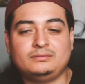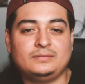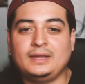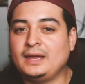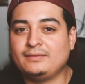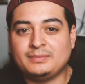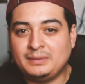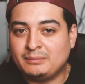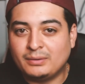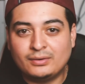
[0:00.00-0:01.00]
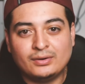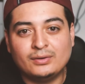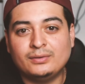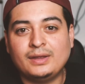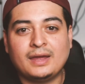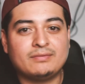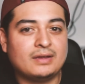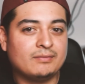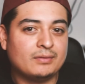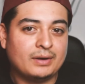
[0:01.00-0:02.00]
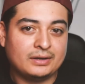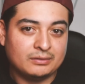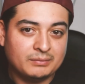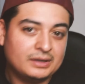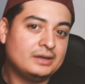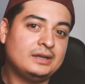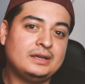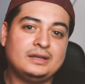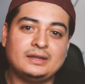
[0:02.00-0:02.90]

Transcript: They have to be burrowed, they have to have the right humidity,